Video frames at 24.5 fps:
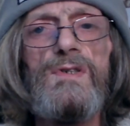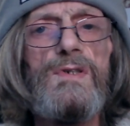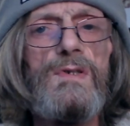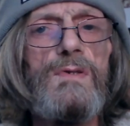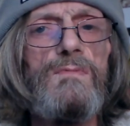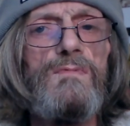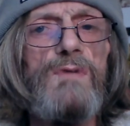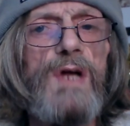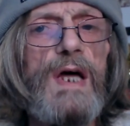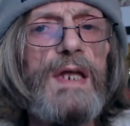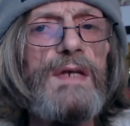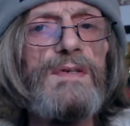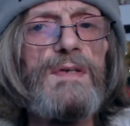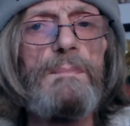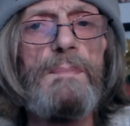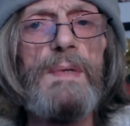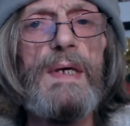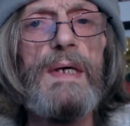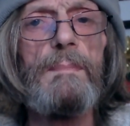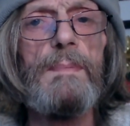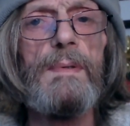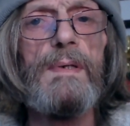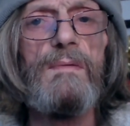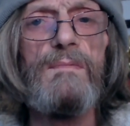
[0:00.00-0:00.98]
to rent to
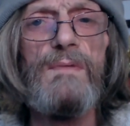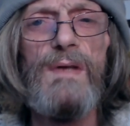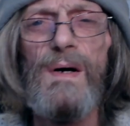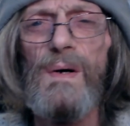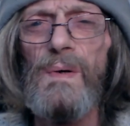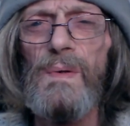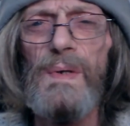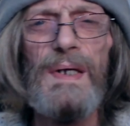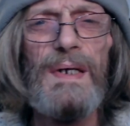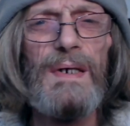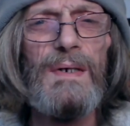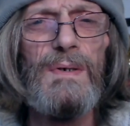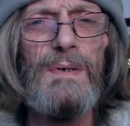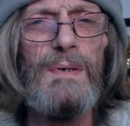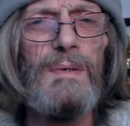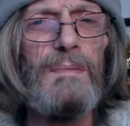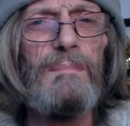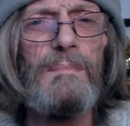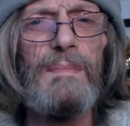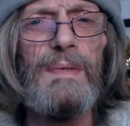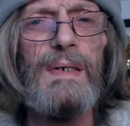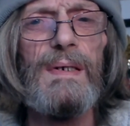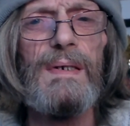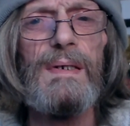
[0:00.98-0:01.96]
people of low
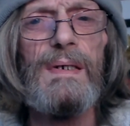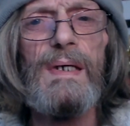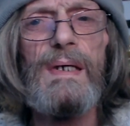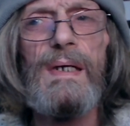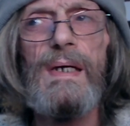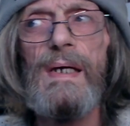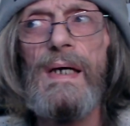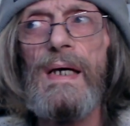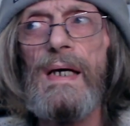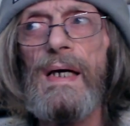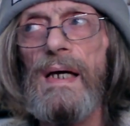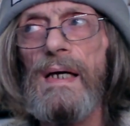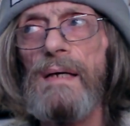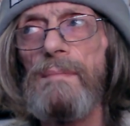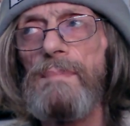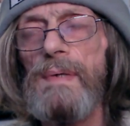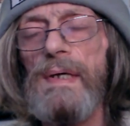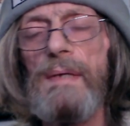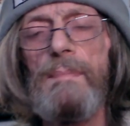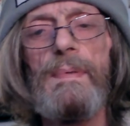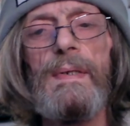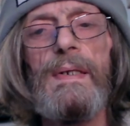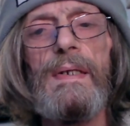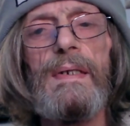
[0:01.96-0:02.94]
income and
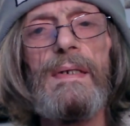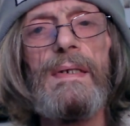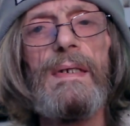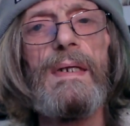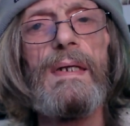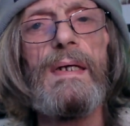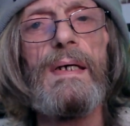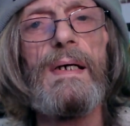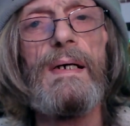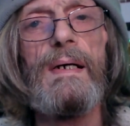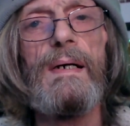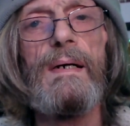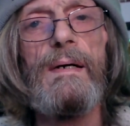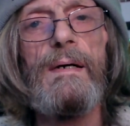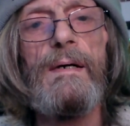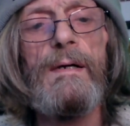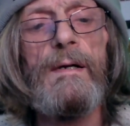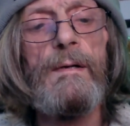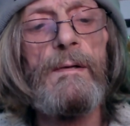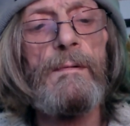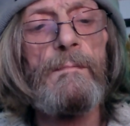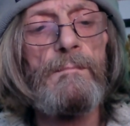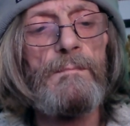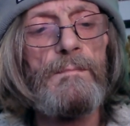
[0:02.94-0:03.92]
people
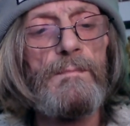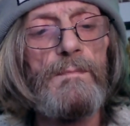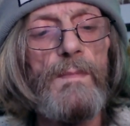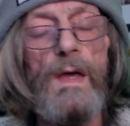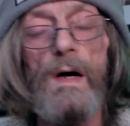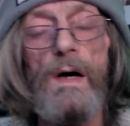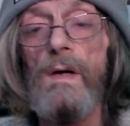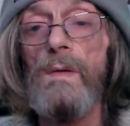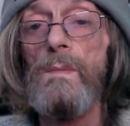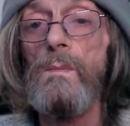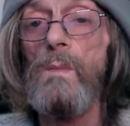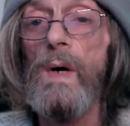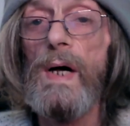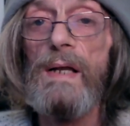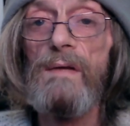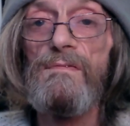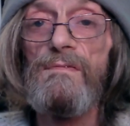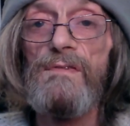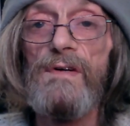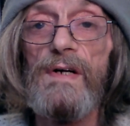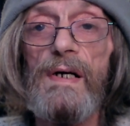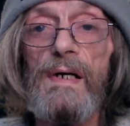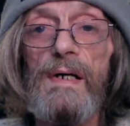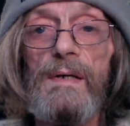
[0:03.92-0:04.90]
on
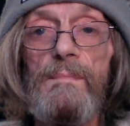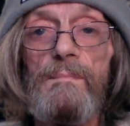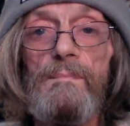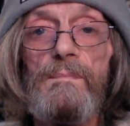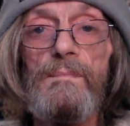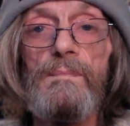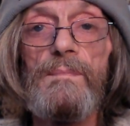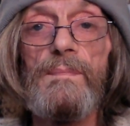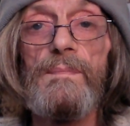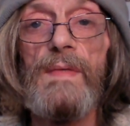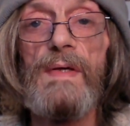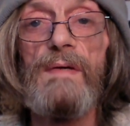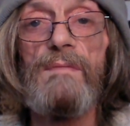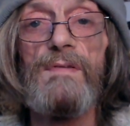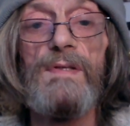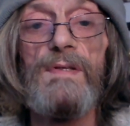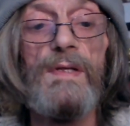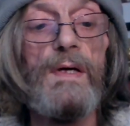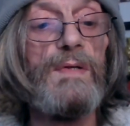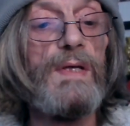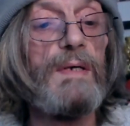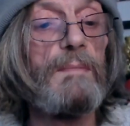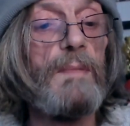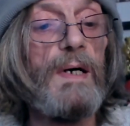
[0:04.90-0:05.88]
welfare, even though
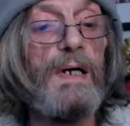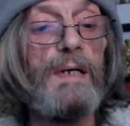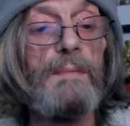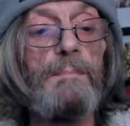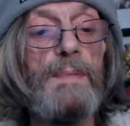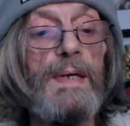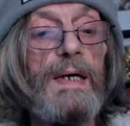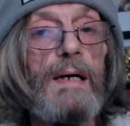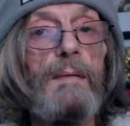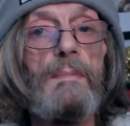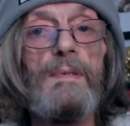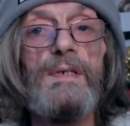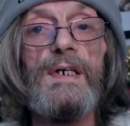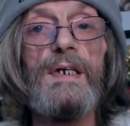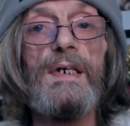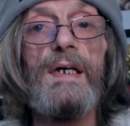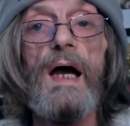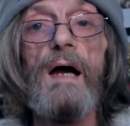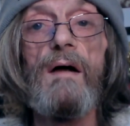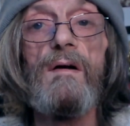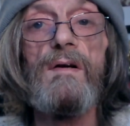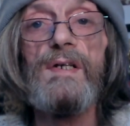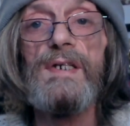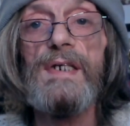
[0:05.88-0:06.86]
they might be able to
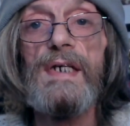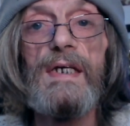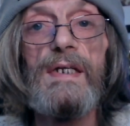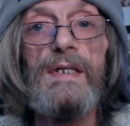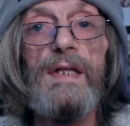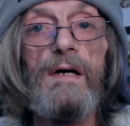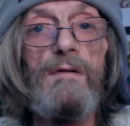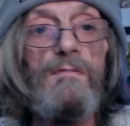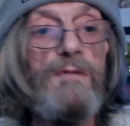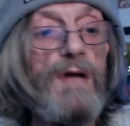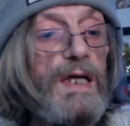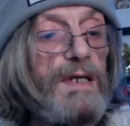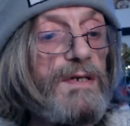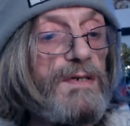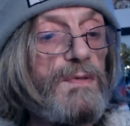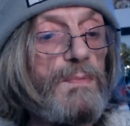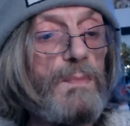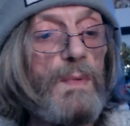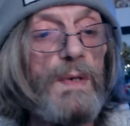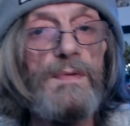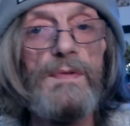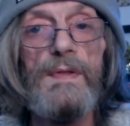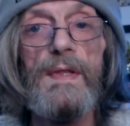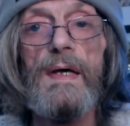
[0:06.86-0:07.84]
guarantee their rent
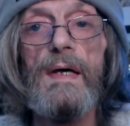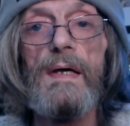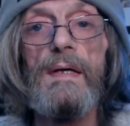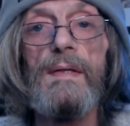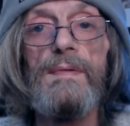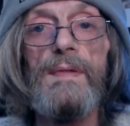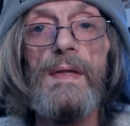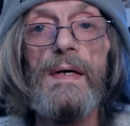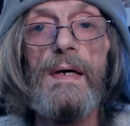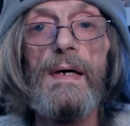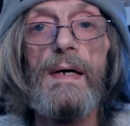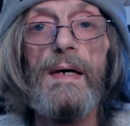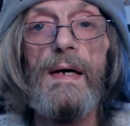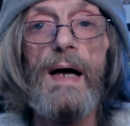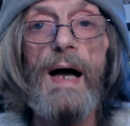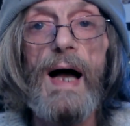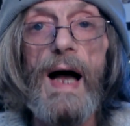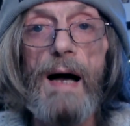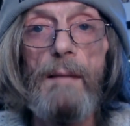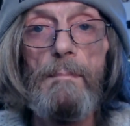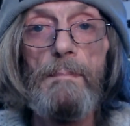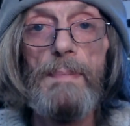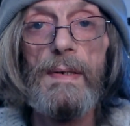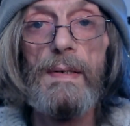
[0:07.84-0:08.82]
with the
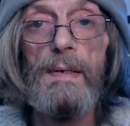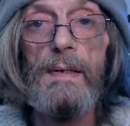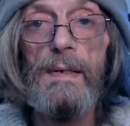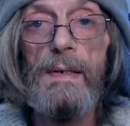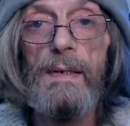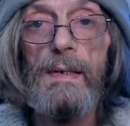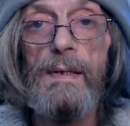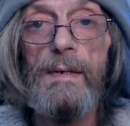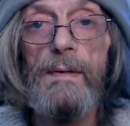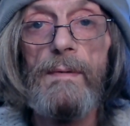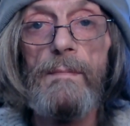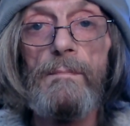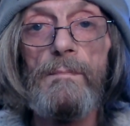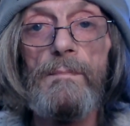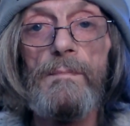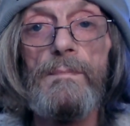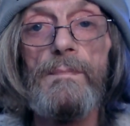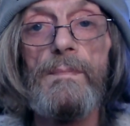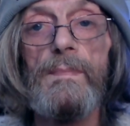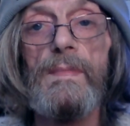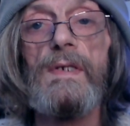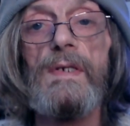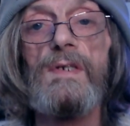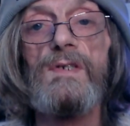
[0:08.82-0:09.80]
HAP
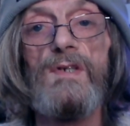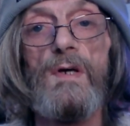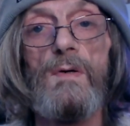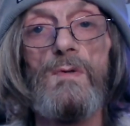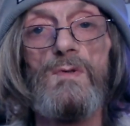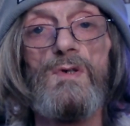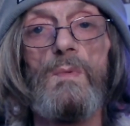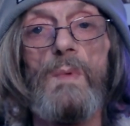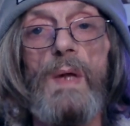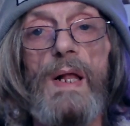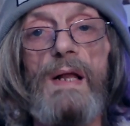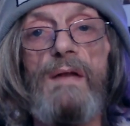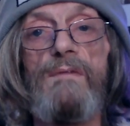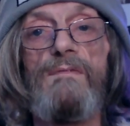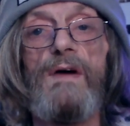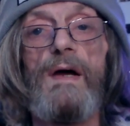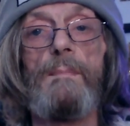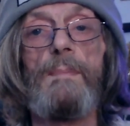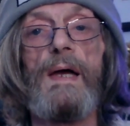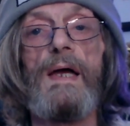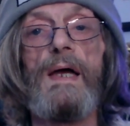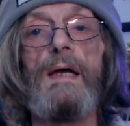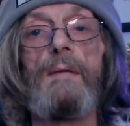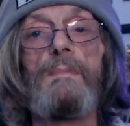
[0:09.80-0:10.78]
social welfare
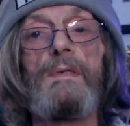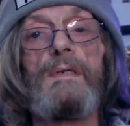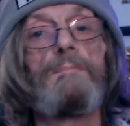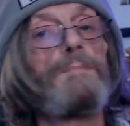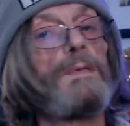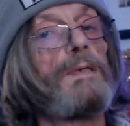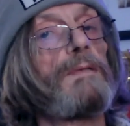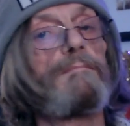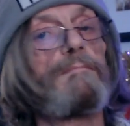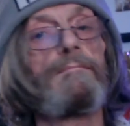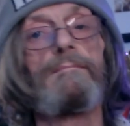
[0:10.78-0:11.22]
payment. But